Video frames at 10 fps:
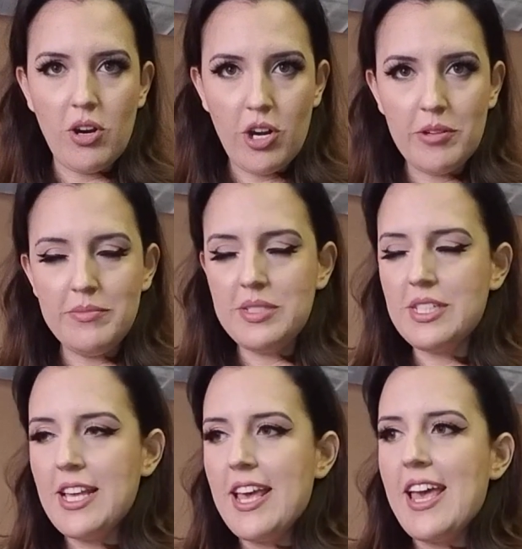
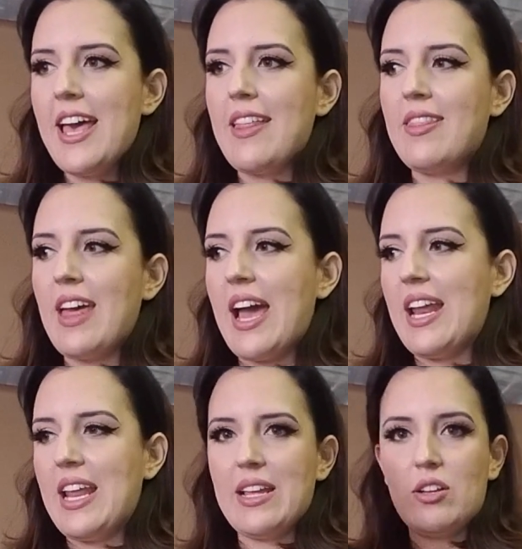arms
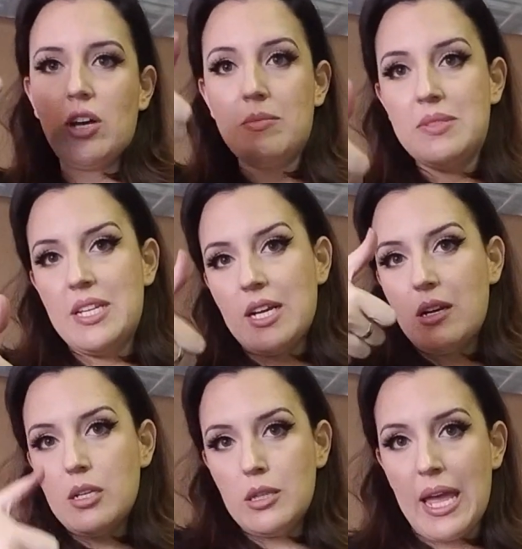that it comes in a
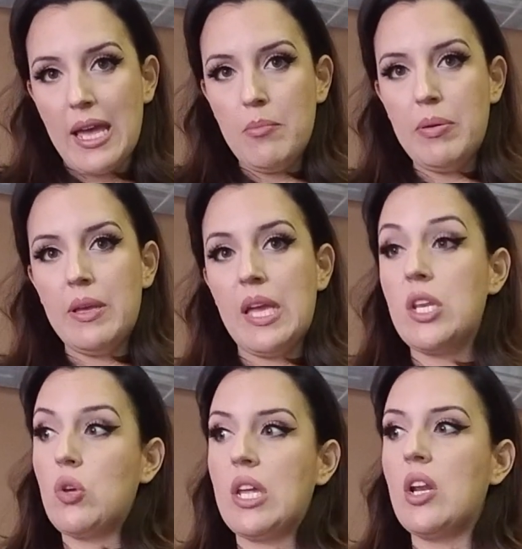clamp,
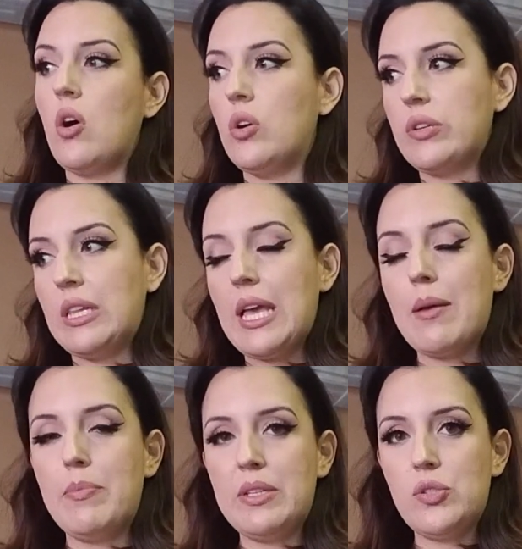and you can
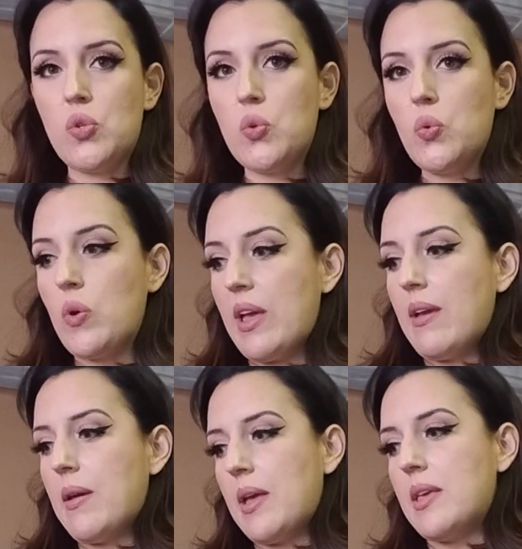clamp it to
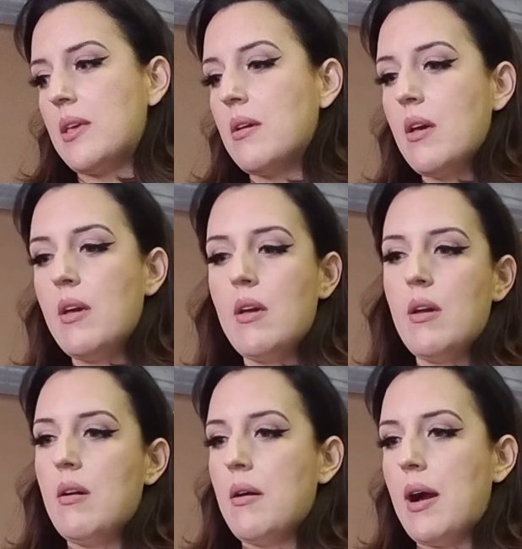a
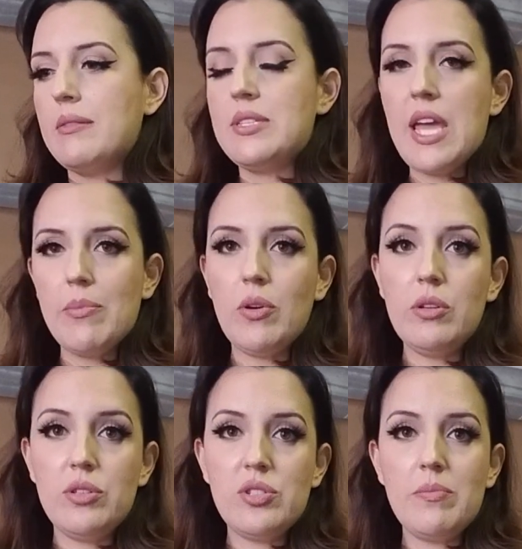
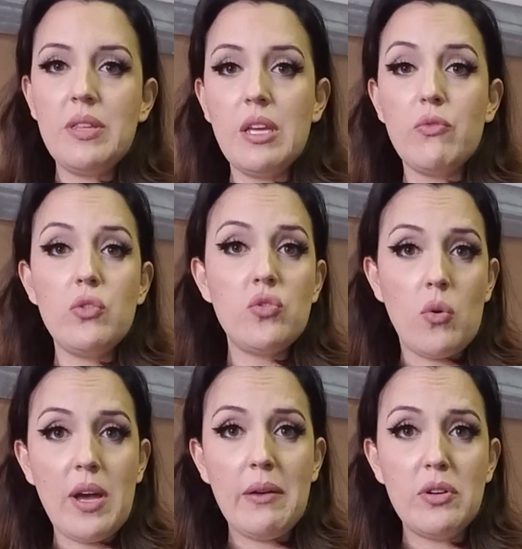table or something if you
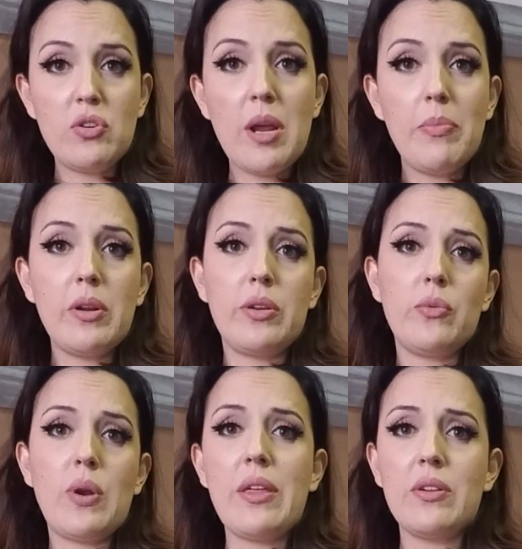don't have a tripod and
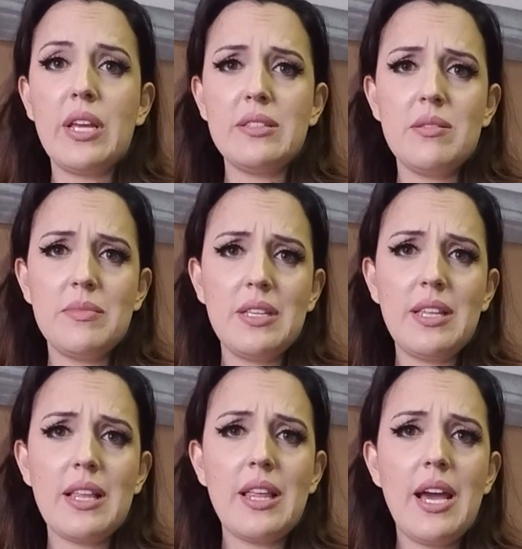you'd rather get something
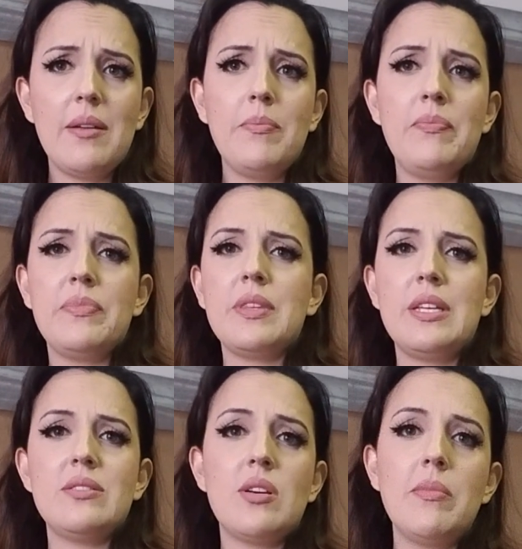like that.
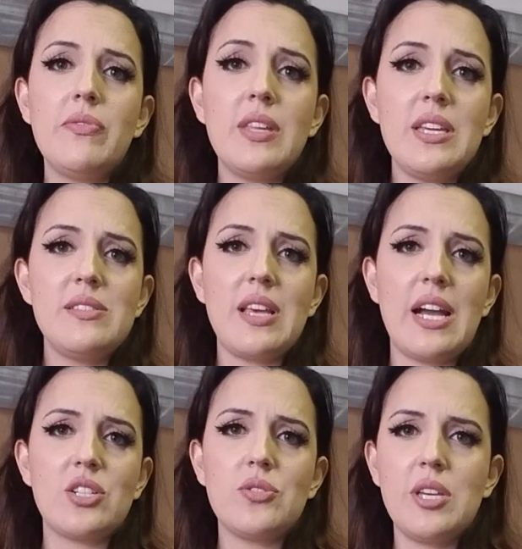And some of these
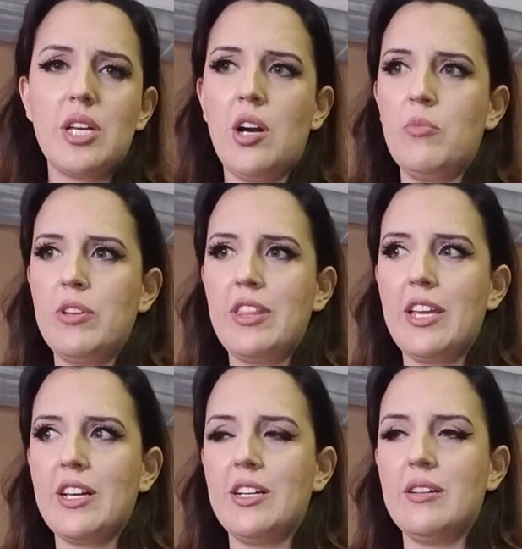actually come with like